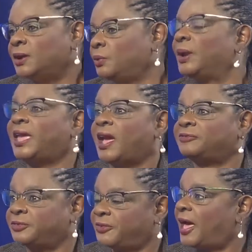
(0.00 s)
Week
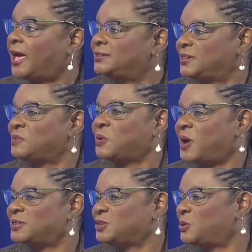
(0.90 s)
after that,
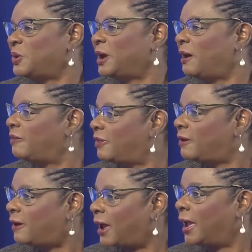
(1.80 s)
Democrats are going on
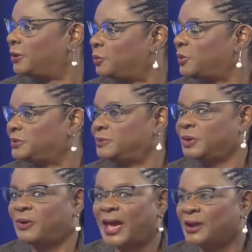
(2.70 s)
their annual
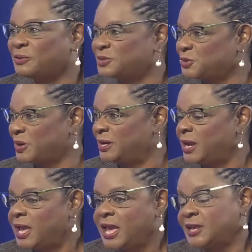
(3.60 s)
Democratic retreat.
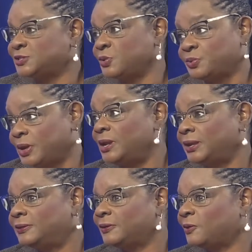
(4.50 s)
And so
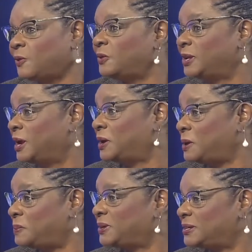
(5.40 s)
really there are only a
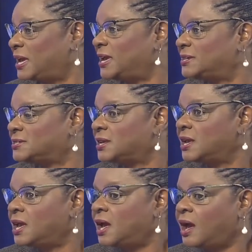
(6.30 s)
couple of days
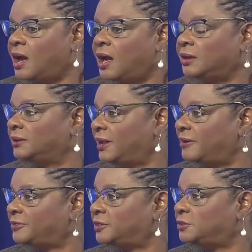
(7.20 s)

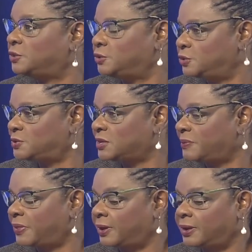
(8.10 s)
left to do
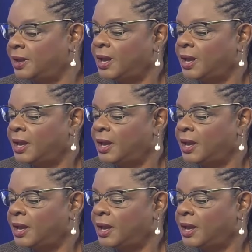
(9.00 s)
something.